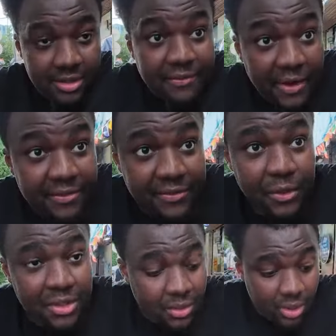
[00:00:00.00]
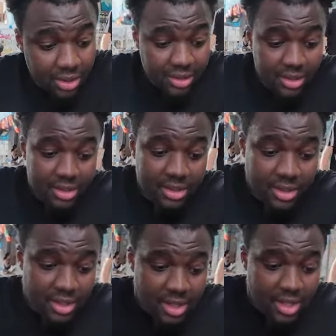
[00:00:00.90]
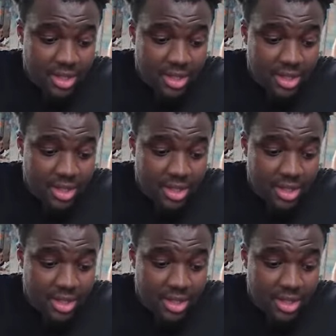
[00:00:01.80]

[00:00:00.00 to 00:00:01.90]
Favorite food in the world.